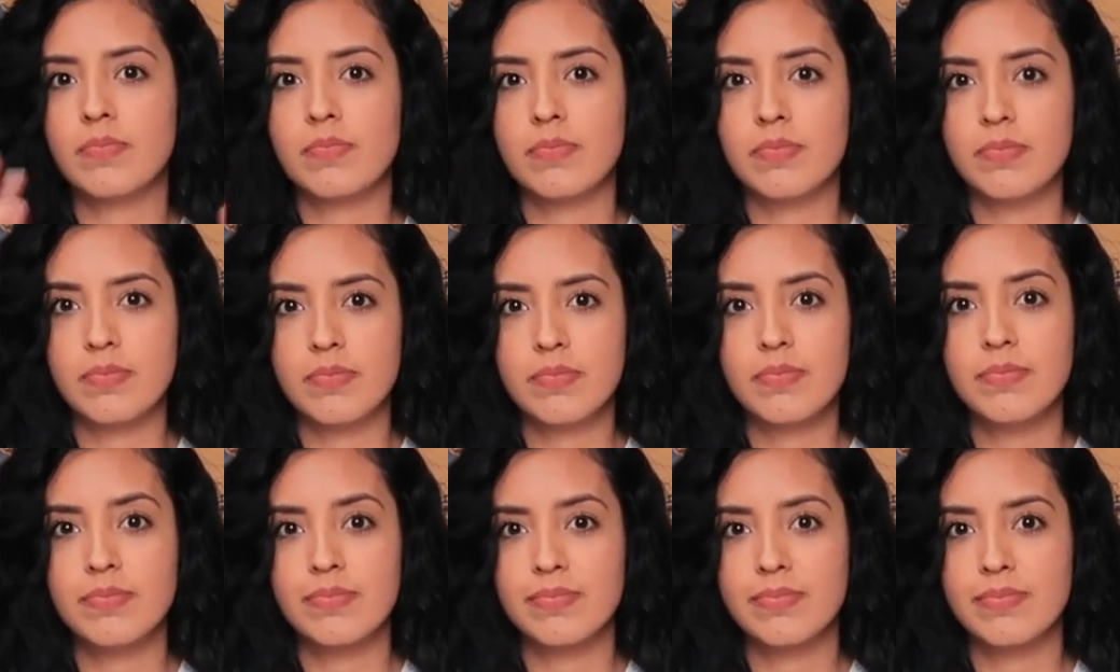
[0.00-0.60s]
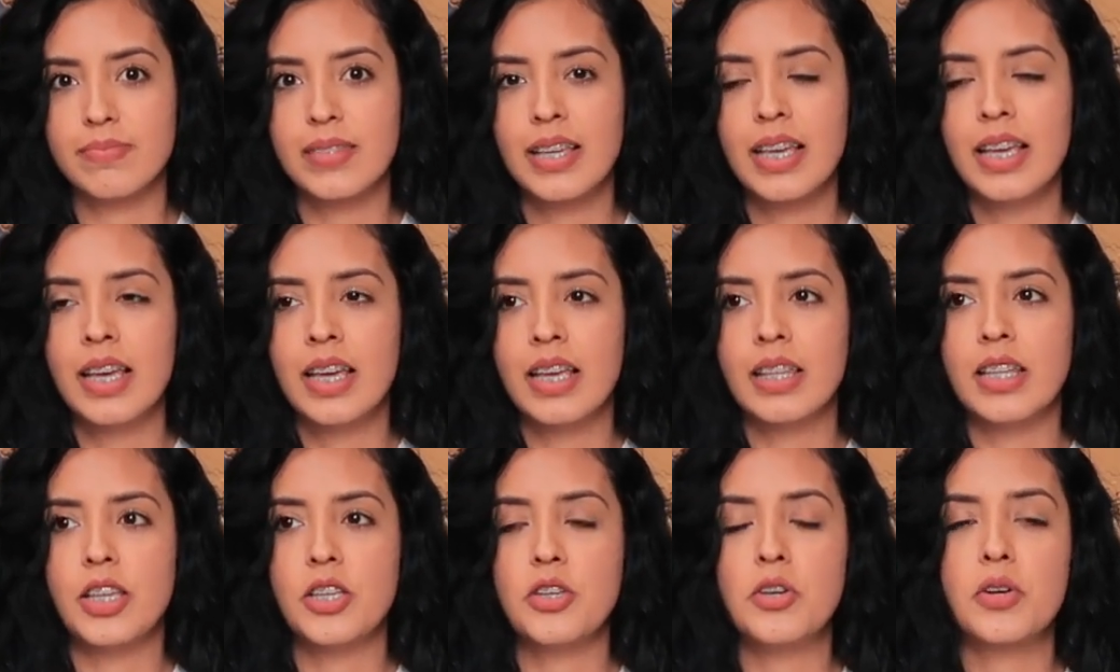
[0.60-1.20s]
Mm,
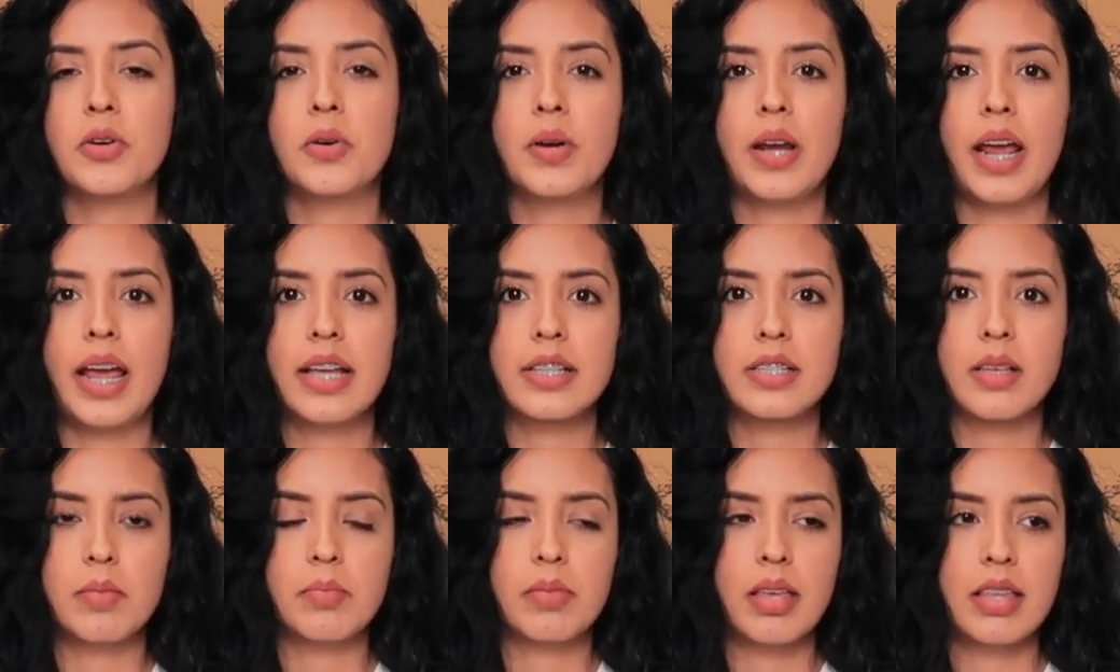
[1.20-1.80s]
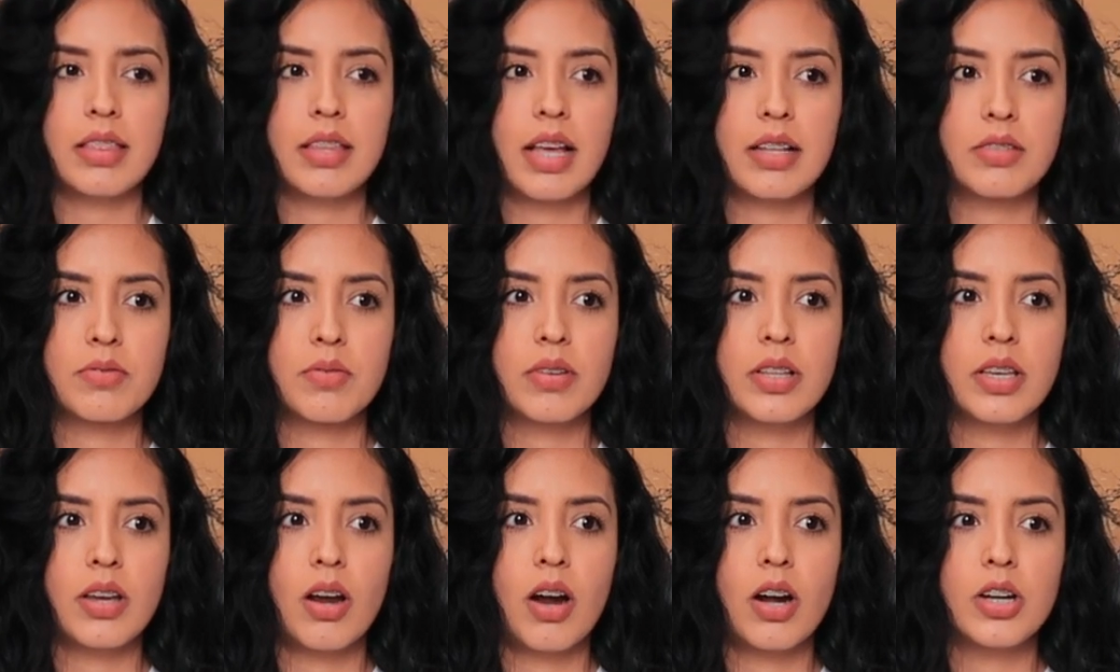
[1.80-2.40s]
then you create something that's
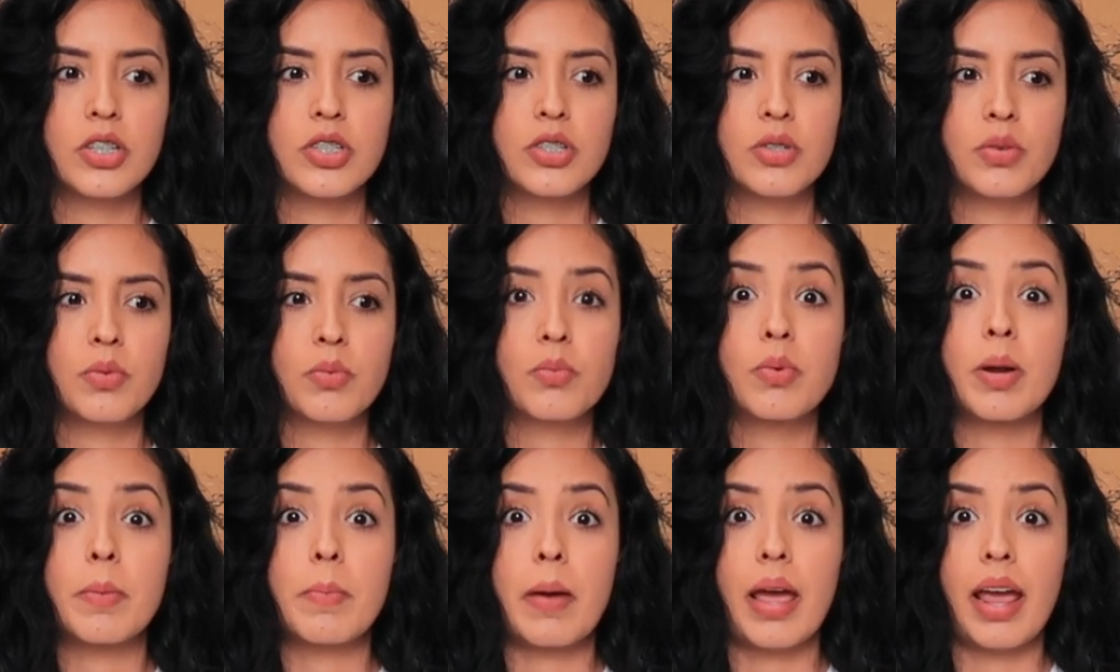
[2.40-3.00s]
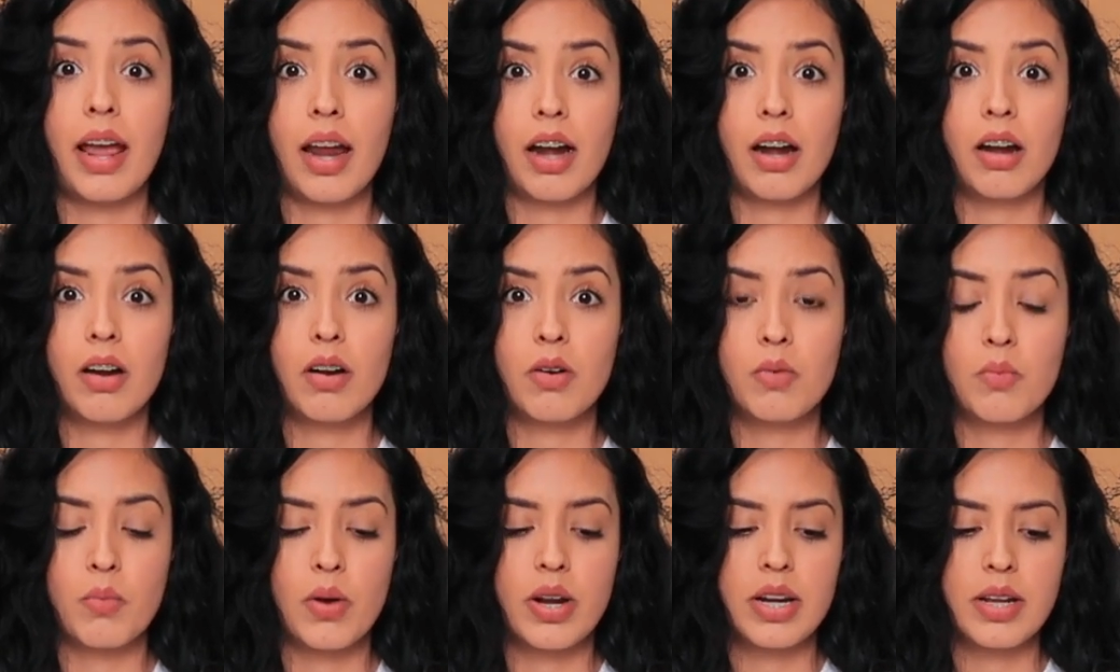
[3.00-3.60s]
really hard to
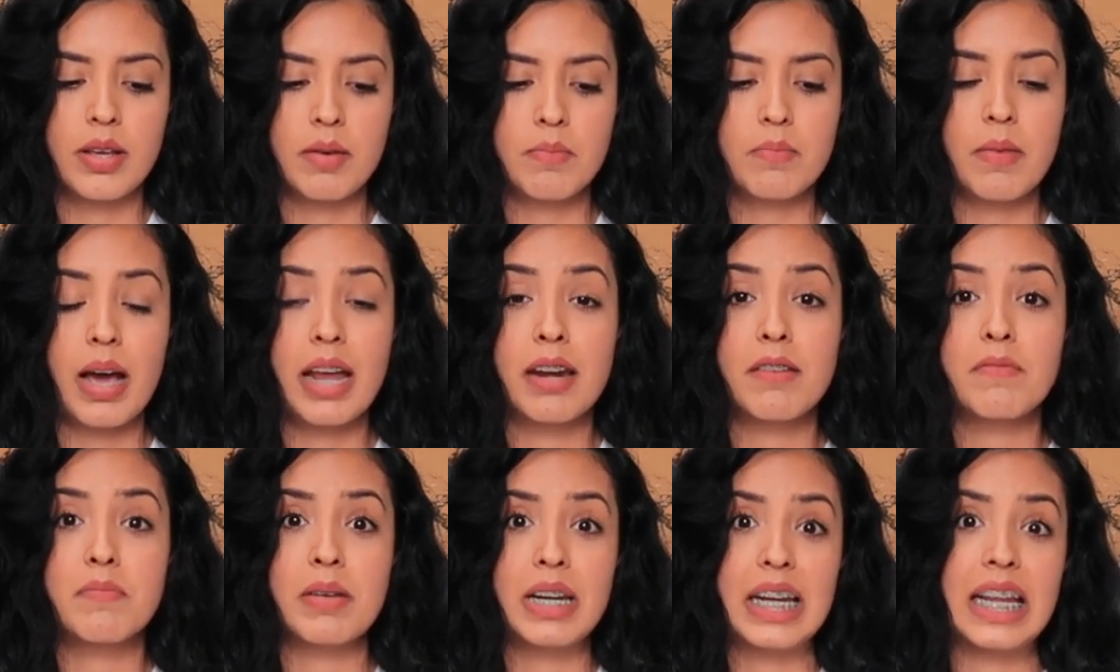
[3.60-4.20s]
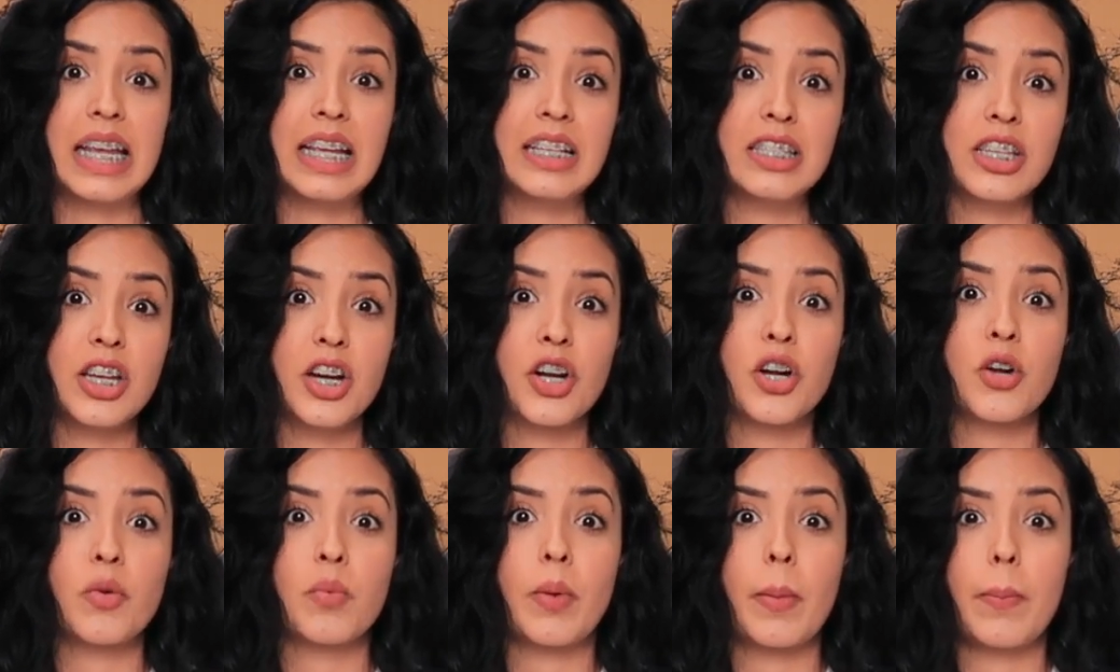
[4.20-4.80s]
repair when it might have been
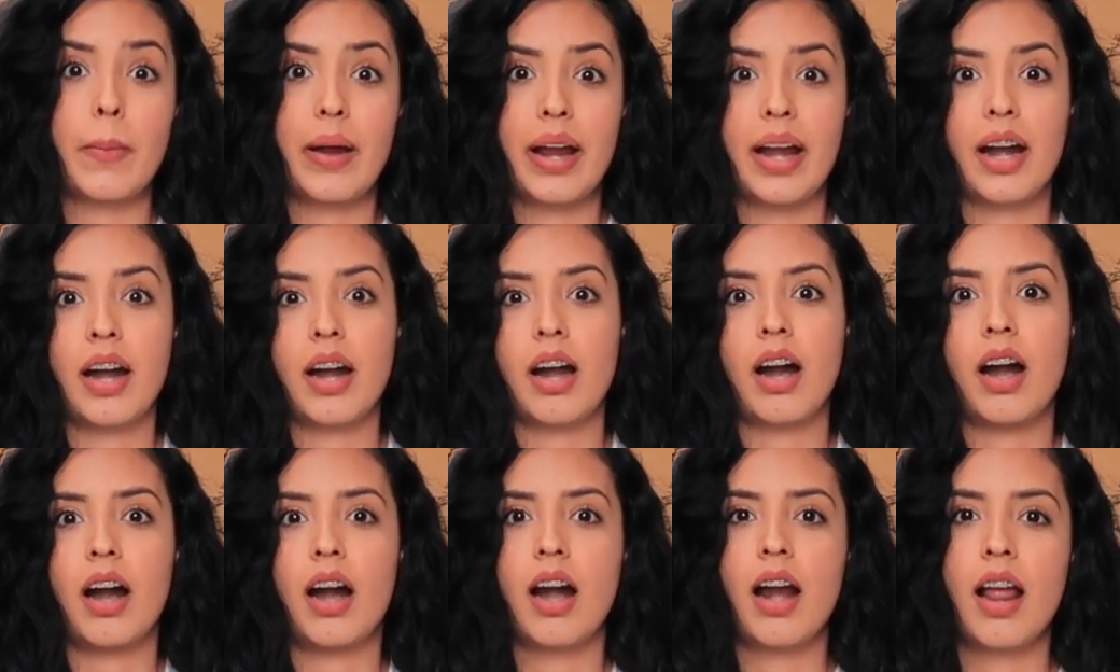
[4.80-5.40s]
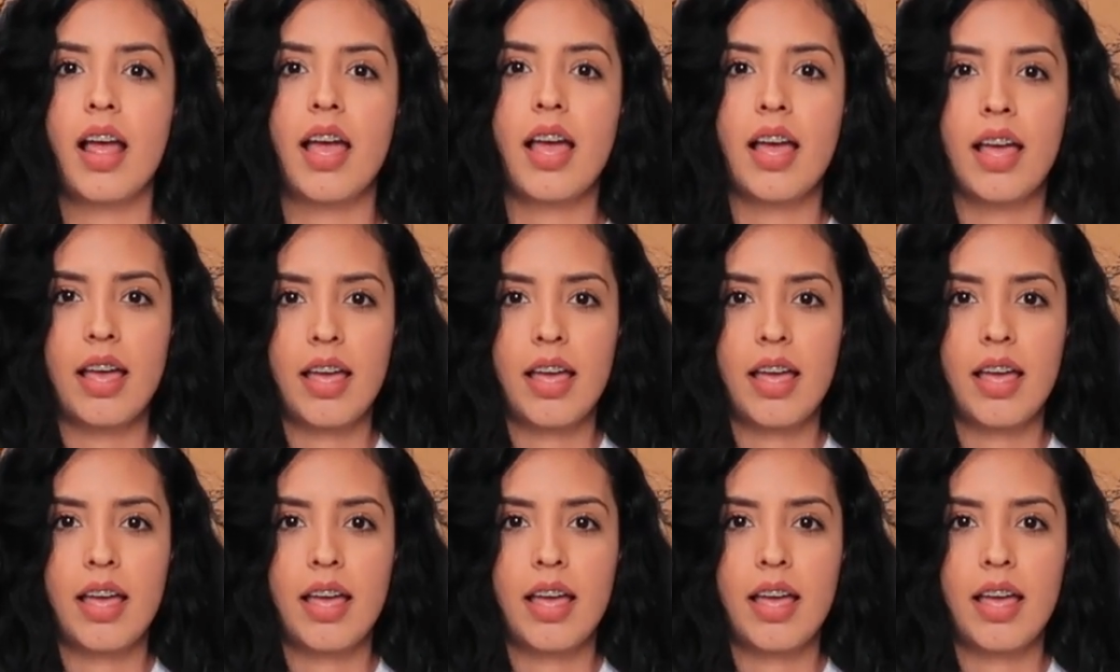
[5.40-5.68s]
easier to repair